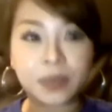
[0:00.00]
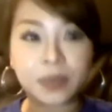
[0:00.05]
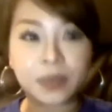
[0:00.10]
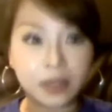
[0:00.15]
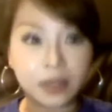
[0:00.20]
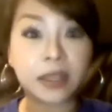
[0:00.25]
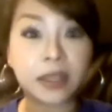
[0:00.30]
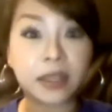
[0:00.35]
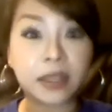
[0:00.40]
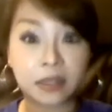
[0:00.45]

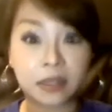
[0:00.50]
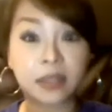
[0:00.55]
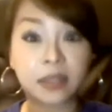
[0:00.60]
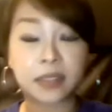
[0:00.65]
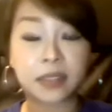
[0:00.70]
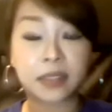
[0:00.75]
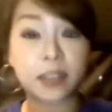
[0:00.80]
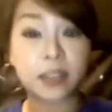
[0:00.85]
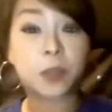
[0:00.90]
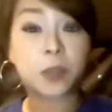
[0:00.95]
Yes, yes,
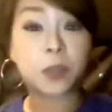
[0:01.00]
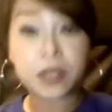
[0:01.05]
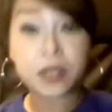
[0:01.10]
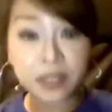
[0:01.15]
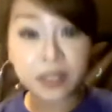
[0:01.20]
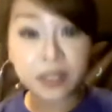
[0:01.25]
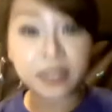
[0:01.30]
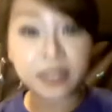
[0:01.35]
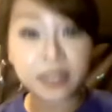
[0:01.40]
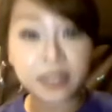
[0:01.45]

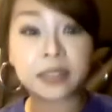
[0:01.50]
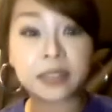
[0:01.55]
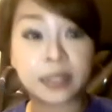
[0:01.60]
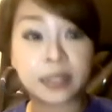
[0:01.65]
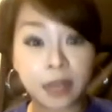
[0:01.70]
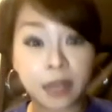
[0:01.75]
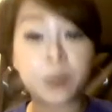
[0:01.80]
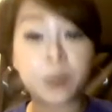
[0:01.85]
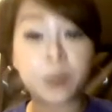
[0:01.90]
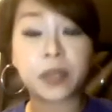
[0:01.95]
especially oh.
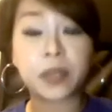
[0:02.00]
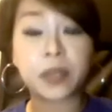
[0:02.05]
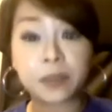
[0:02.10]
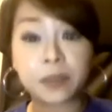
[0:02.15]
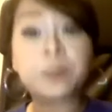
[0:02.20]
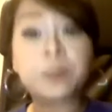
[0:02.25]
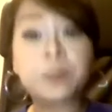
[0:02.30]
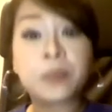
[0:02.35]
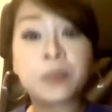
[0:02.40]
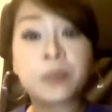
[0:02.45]
tilapia.
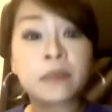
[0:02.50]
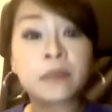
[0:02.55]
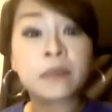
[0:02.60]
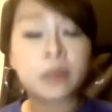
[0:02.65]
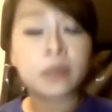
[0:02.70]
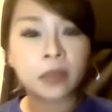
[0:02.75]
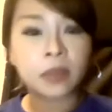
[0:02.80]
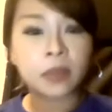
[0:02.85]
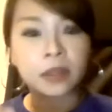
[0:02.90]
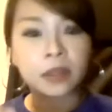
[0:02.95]

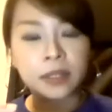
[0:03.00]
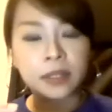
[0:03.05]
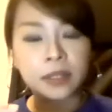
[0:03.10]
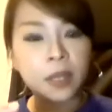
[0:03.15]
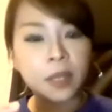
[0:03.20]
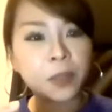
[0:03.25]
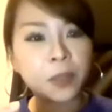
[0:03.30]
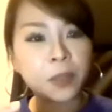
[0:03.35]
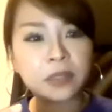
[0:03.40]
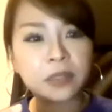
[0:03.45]
Mm,
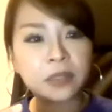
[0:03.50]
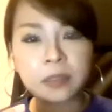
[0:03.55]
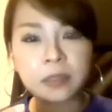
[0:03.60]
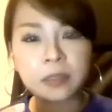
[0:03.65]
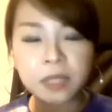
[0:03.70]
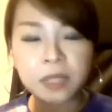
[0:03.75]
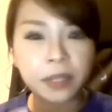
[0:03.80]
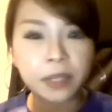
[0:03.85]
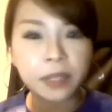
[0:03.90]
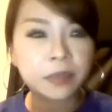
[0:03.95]
oh. oh.
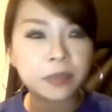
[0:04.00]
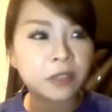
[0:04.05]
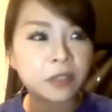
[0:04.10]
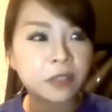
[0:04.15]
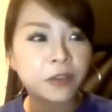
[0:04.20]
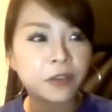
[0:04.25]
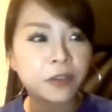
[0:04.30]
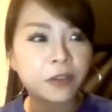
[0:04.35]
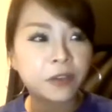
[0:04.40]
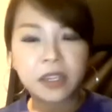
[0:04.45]
sometimes are
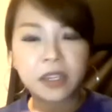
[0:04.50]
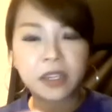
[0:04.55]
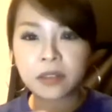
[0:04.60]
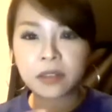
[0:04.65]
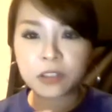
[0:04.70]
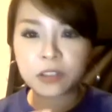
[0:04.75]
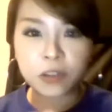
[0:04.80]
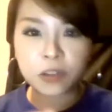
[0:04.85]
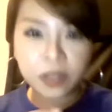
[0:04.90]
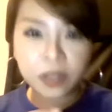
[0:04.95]
very near the
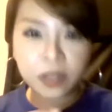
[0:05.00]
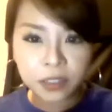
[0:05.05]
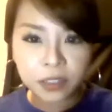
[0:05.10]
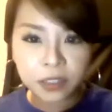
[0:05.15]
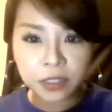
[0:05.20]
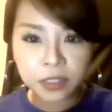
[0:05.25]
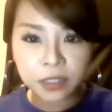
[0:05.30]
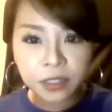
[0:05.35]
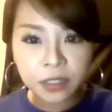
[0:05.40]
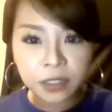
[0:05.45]

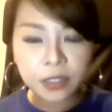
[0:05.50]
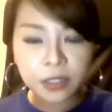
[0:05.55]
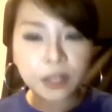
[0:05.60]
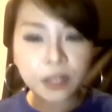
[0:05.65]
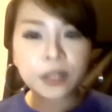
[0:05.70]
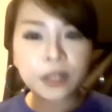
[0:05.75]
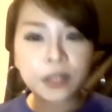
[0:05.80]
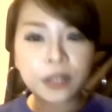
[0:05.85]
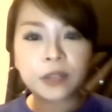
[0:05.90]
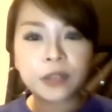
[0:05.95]
structures.
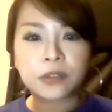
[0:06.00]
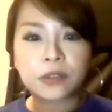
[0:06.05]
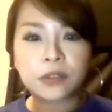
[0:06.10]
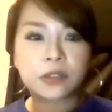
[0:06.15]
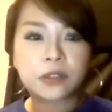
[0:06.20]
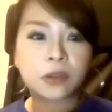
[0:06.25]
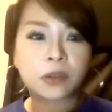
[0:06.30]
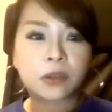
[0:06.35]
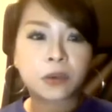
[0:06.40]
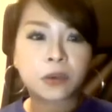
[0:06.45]
Yeah.
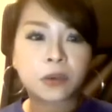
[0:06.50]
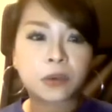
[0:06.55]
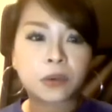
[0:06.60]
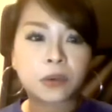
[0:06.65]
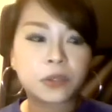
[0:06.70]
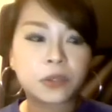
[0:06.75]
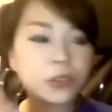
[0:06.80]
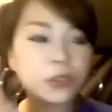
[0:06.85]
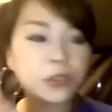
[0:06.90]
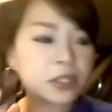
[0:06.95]
So
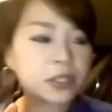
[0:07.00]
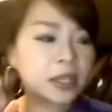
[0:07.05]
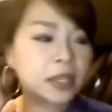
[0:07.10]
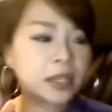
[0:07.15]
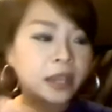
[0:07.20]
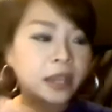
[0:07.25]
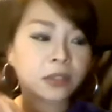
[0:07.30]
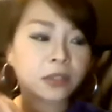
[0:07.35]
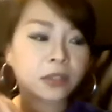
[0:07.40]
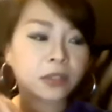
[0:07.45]
usually
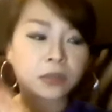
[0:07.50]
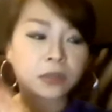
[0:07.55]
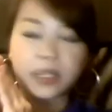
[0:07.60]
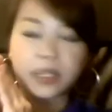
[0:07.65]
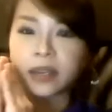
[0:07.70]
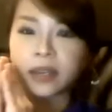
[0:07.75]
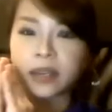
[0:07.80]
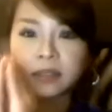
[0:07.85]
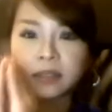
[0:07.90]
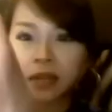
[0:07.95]
I don't
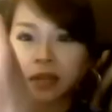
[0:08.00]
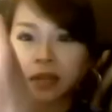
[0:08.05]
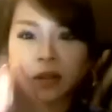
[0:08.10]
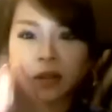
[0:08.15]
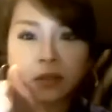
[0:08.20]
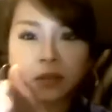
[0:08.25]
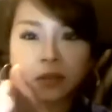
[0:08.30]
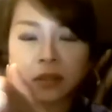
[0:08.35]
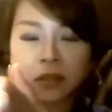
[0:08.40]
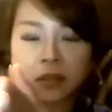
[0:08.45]
cast
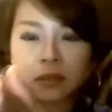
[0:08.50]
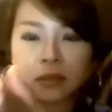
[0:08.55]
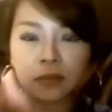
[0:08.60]
out.